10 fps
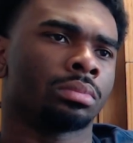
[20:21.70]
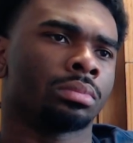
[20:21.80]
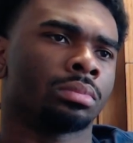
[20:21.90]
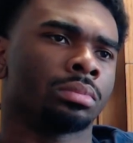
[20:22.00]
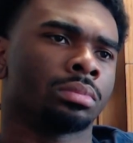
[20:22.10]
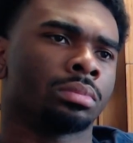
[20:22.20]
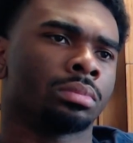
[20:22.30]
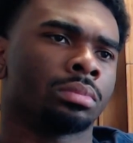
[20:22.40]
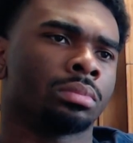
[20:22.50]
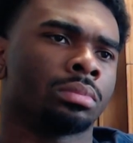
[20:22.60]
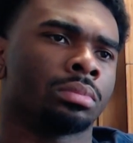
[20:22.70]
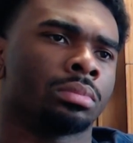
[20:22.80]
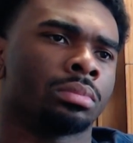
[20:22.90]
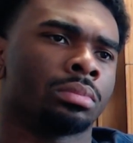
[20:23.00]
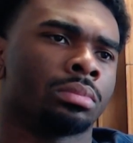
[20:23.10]

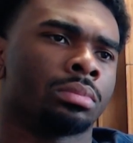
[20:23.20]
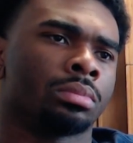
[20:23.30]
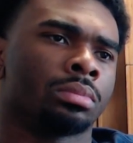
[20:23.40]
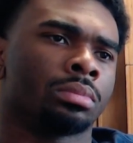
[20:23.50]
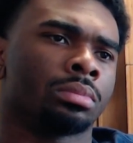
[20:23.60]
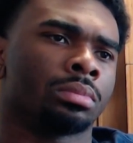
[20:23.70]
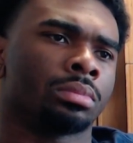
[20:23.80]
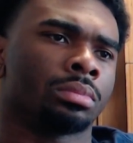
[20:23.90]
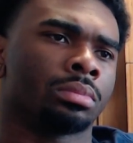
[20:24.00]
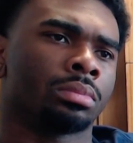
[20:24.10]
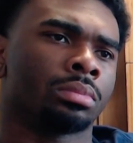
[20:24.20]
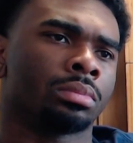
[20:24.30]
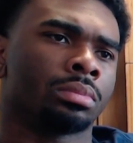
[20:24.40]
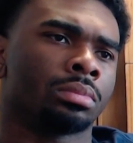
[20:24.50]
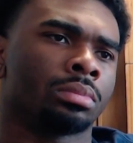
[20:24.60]

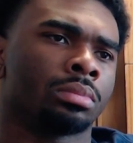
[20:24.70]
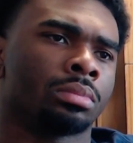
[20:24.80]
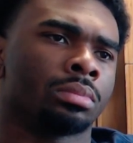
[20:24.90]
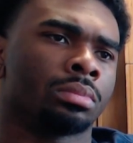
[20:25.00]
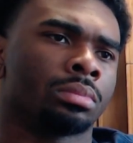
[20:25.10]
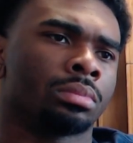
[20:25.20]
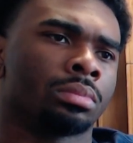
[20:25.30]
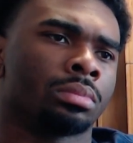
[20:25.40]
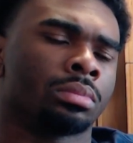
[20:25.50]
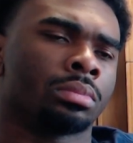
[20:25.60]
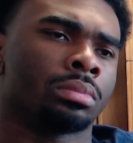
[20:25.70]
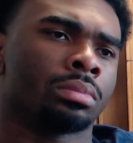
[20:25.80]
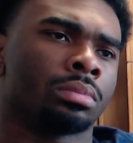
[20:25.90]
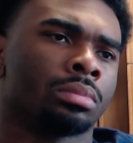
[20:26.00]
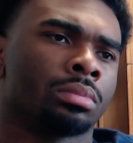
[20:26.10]

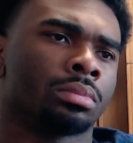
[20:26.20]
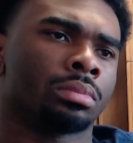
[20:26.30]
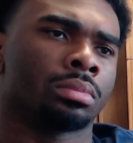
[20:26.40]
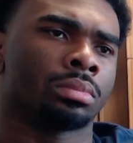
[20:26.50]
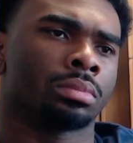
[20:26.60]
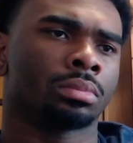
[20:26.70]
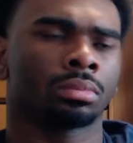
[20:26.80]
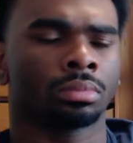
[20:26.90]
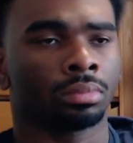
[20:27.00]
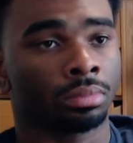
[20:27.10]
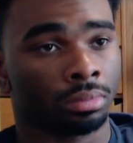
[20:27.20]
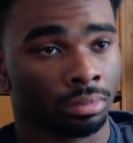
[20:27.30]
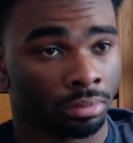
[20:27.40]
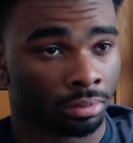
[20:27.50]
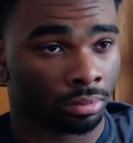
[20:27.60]

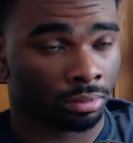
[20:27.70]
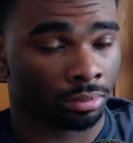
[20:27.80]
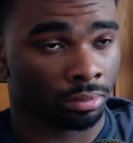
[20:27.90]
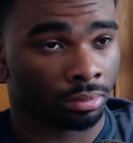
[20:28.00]
[no speech]